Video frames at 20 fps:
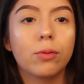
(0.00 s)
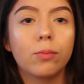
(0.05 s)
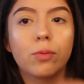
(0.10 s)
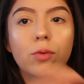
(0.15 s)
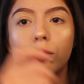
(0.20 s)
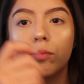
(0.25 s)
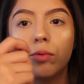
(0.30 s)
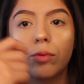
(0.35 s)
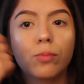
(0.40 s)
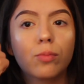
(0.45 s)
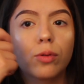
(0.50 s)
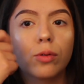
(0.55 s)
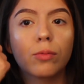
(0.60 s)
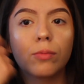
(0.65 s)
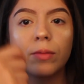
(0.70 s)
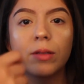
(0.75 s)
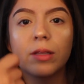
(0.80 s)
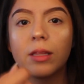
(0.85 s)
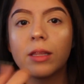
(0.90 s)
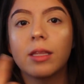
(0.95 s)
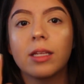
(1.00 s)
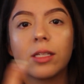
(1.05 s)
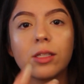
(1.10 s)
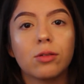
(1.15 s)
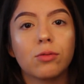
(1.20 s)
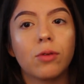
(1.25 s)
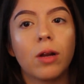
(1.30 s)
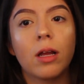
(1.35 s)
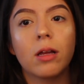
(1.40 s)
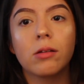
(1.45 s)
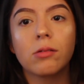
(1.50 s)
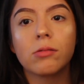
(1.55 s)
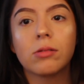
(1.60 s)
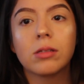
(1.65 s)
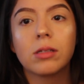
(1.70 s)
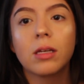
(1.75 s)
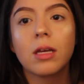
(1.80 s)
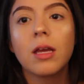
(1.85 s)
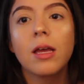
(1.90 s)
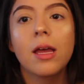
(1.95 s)
boom, boom, boom, boom, this is what I
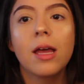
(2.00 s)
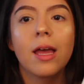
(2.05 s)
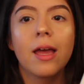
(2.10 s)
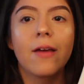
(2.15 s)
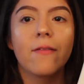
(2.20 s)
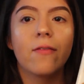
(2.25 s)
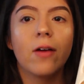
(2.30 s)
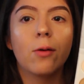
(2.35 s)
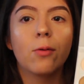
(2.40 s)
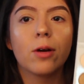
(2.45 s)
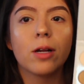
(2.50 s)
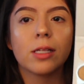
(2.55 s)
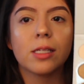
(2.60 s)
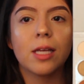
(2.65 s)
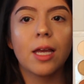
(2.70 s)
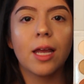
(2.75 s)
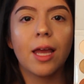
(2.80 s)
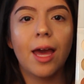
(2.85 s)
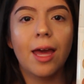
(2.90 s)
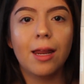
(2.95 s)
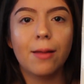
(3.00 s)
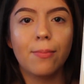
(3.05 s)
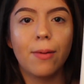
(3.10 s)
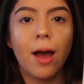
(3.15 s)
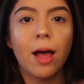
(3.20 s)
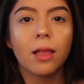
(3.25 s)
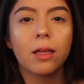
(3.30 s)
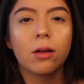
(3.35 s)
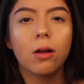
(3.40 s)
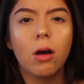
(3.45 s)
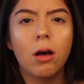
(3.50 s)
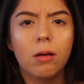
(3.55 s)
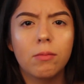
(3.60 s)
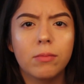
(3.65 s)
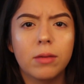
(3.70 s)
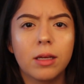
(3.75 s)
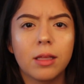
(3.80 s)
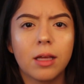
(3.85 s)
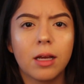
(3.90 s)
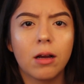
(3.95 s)
use. If I were to take any palette
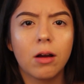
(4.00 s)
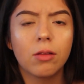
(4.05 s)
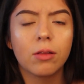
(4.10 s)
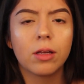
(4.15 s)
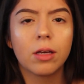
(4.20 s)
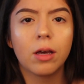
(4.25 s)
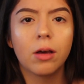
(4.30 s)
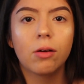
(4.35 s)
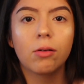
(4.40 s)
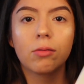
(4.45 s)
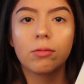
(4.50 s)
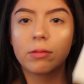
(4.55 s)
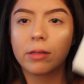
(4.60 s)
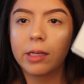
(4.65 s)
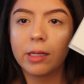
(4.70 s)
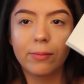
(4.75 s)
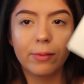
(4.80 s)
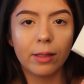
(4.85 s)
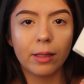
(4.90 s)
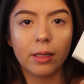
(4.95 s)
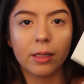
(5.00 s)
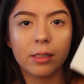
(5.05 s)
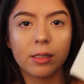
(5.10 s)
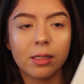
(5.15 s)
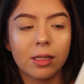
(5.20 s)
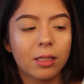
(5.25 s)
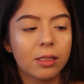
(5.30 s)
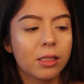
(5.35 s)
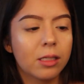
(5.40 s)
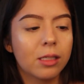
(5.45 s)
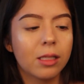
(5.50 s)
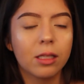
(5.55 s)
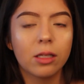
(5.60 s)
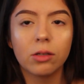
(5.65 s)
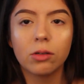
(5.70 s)
on me, like on the go, it'd be this, because it's